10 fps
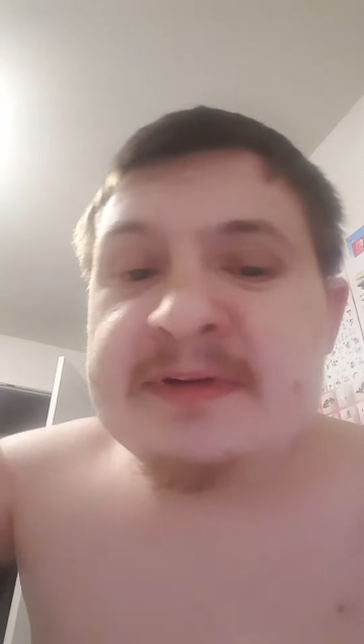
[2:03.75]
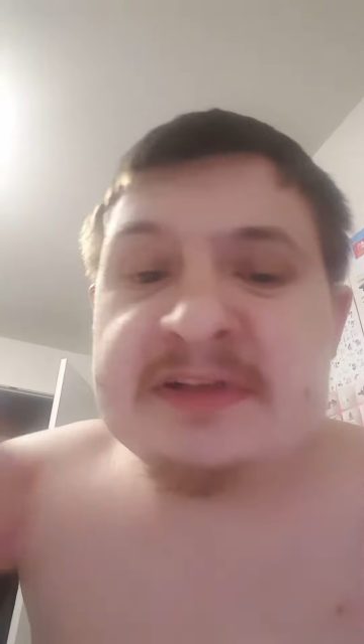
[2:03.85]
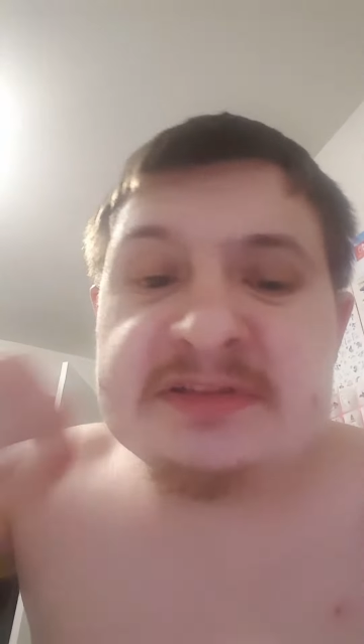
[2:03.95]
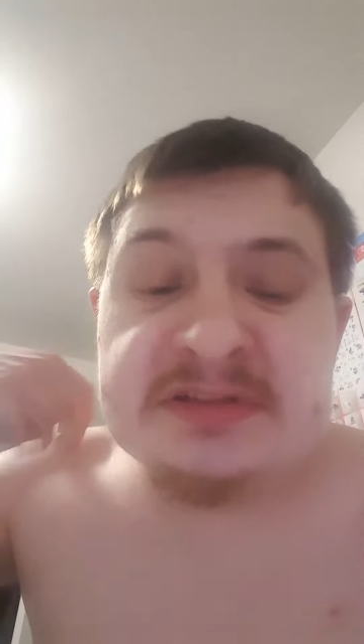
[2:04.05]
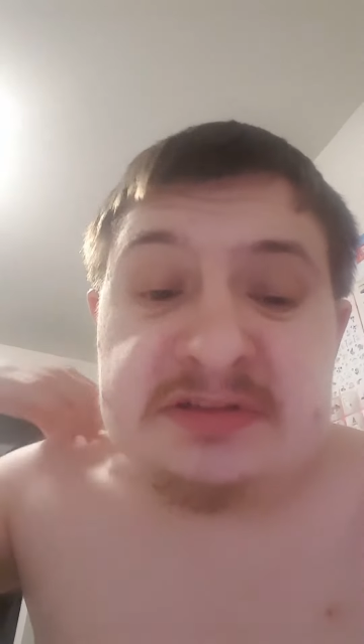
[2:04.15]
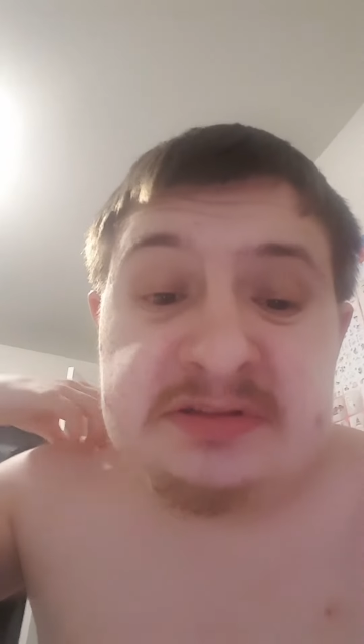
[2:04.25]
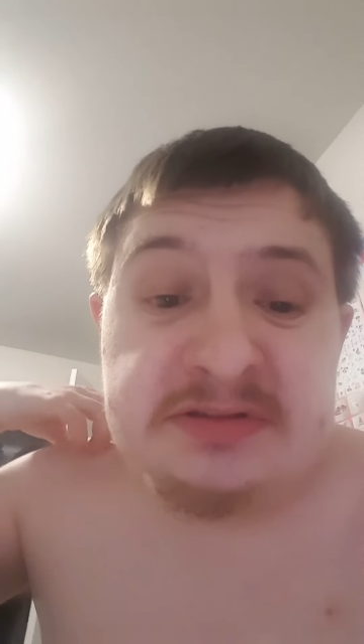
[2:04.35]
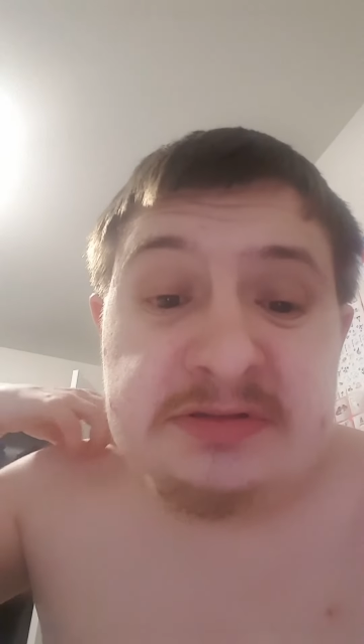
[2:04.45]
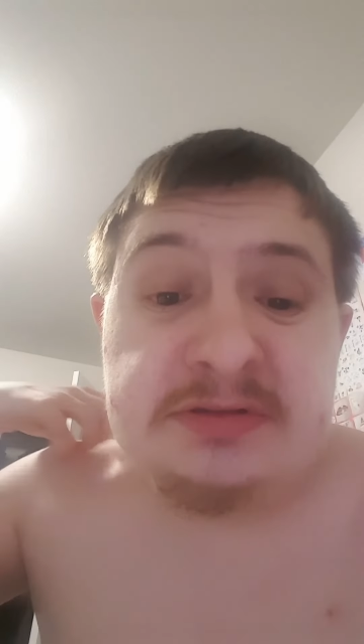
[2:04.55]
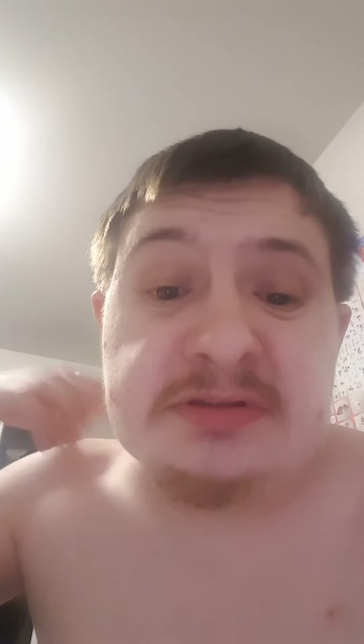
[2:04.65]
this.
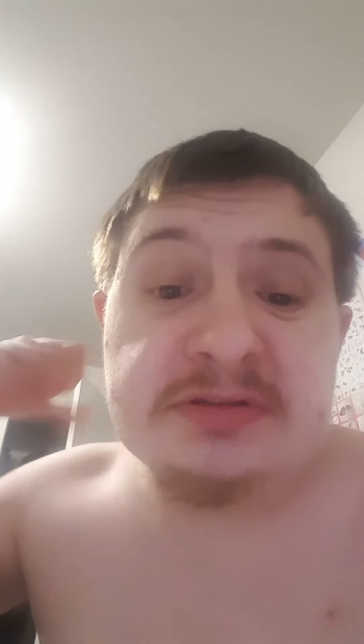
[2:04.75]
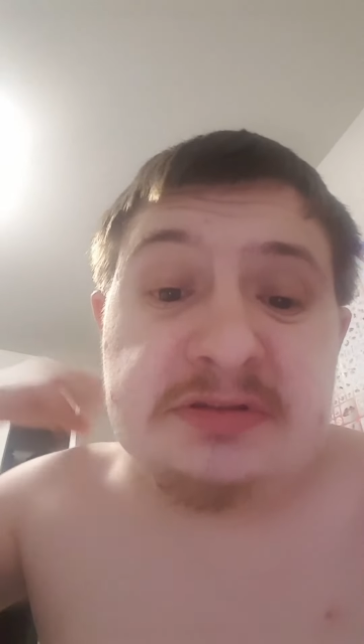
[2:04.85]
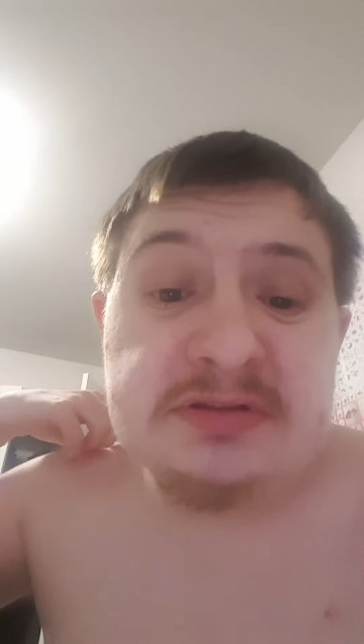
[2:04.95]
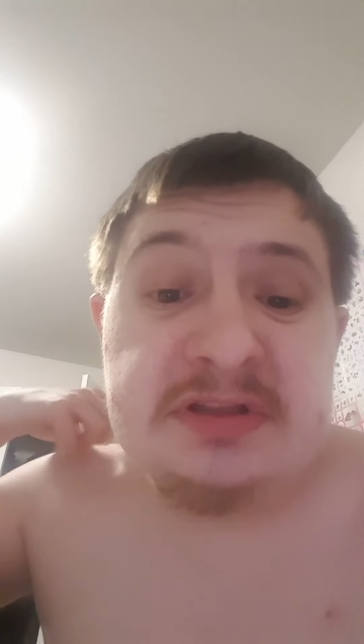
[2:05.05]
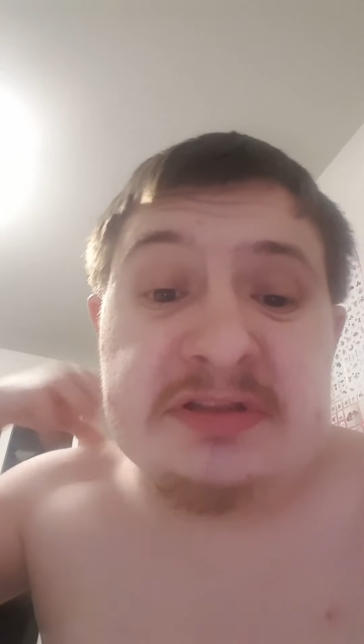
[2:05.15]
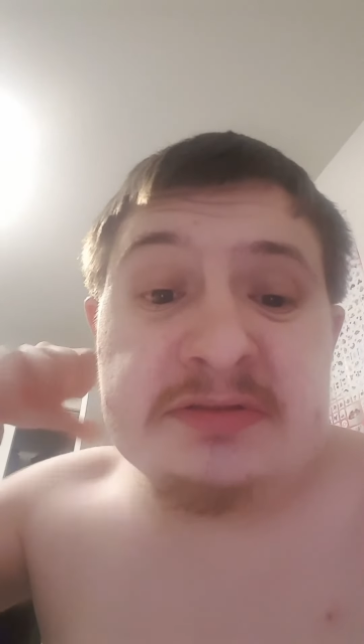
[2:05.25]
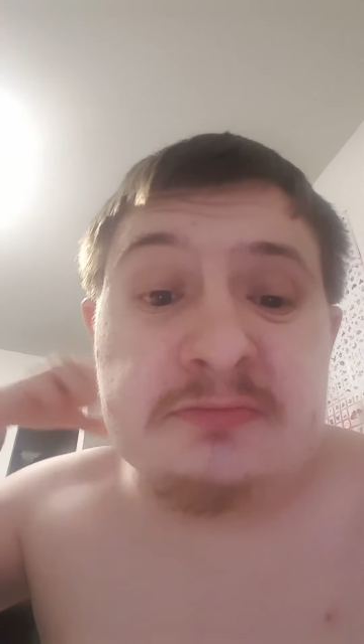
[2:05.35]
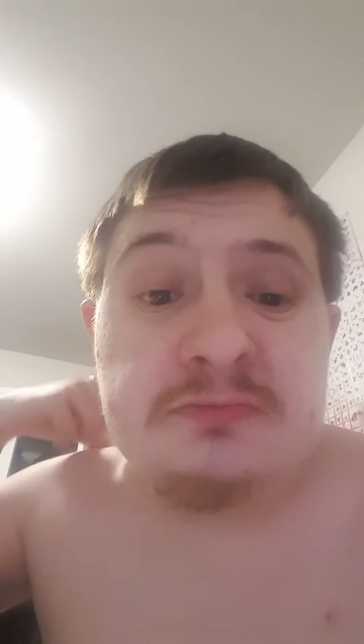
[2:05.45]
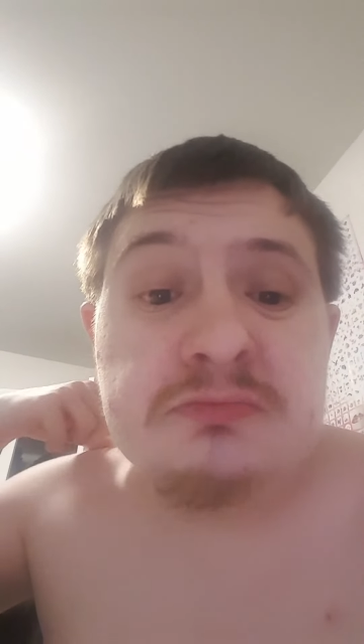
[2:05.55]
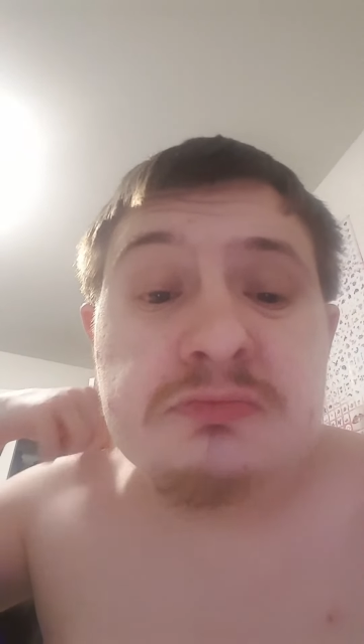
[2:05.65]
I
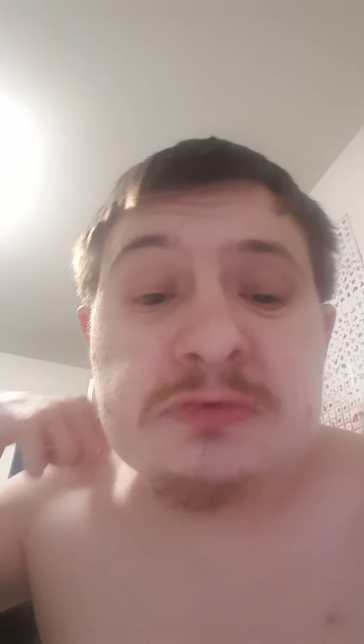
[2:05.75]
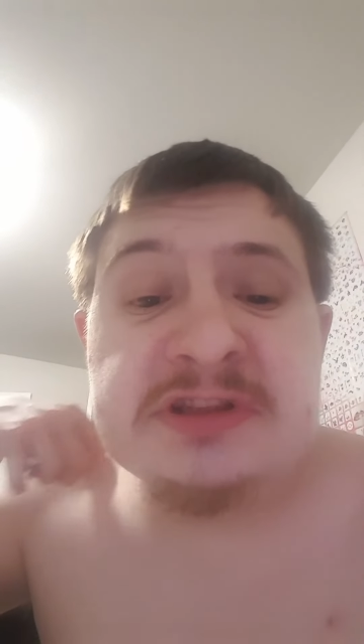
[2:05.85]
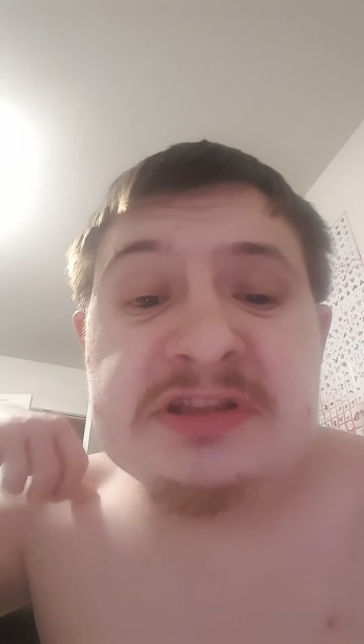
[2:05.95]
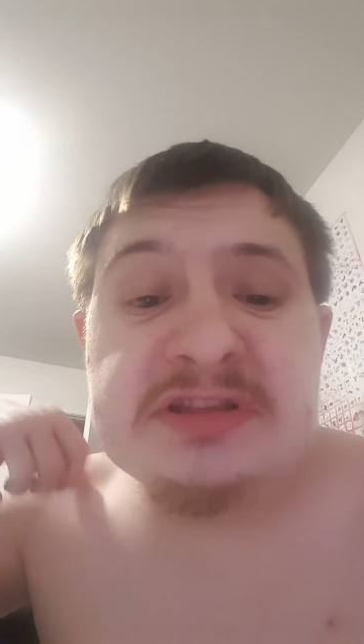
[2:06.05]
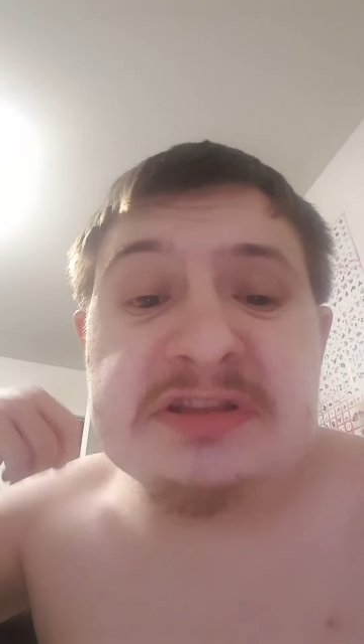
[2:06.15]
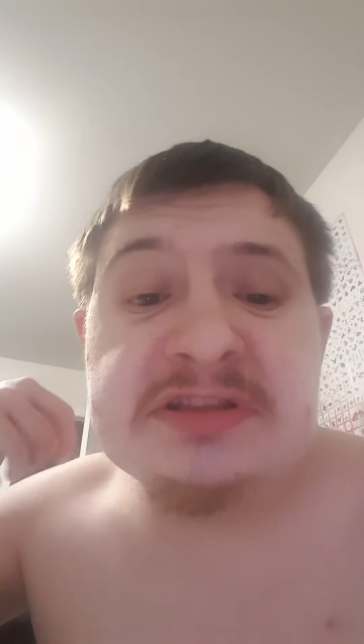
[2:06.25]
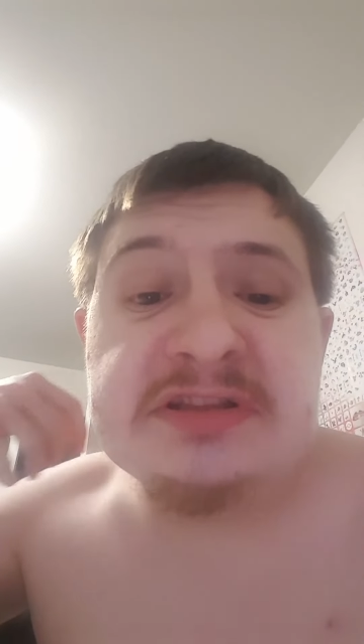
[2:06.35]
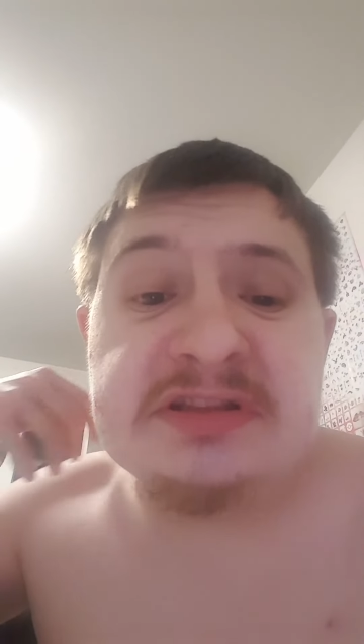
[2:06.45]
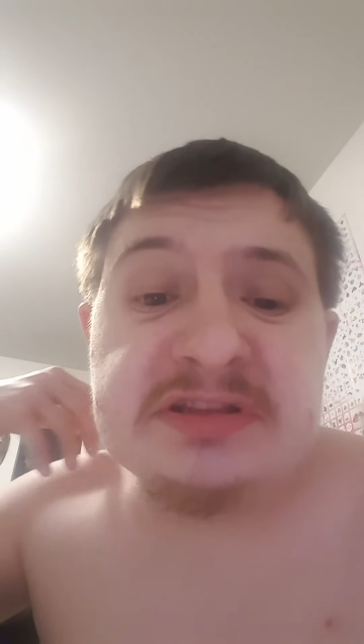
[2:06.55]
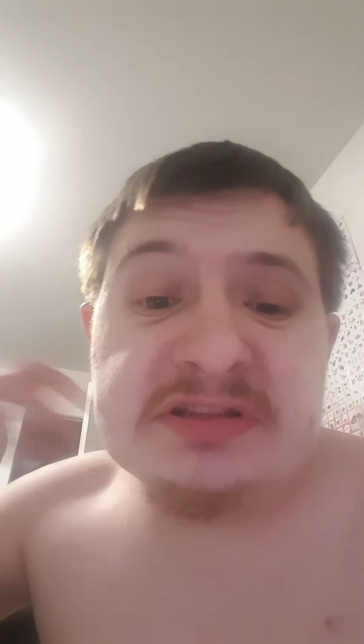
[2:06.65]
want
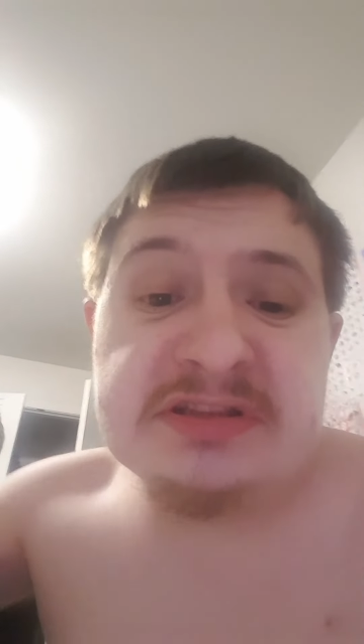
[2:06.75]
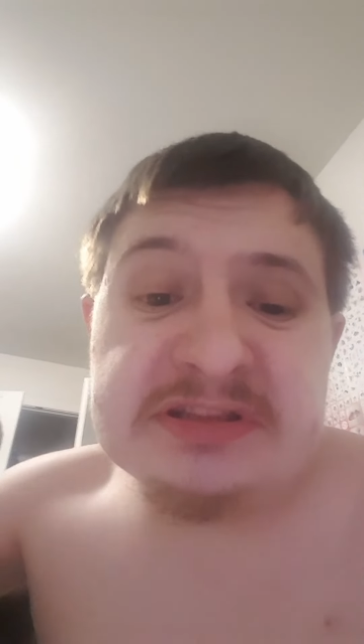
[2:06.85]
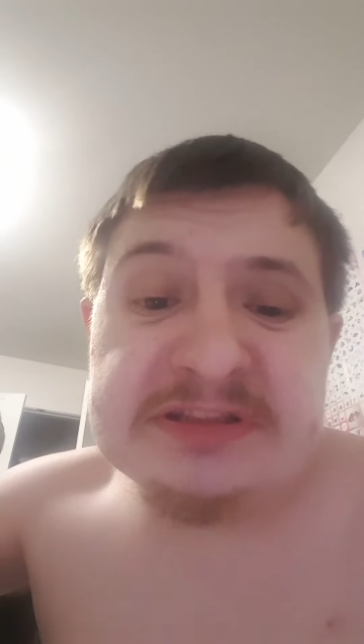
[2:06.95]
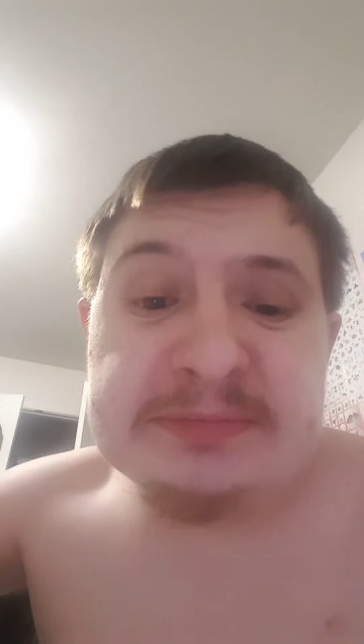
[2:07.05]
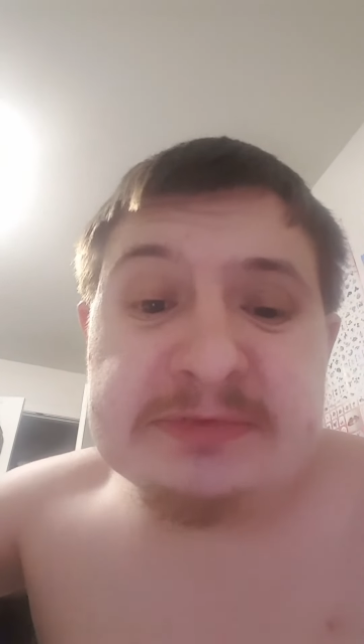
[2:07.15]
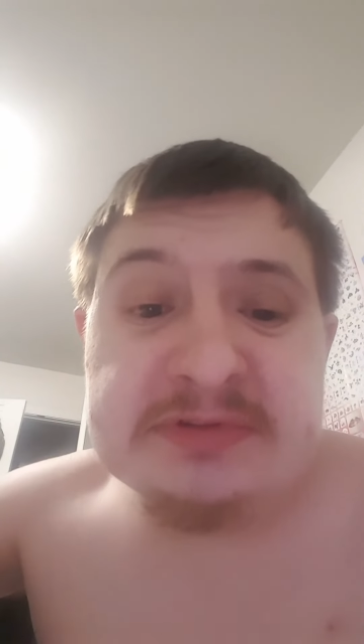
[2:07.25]
it to stop.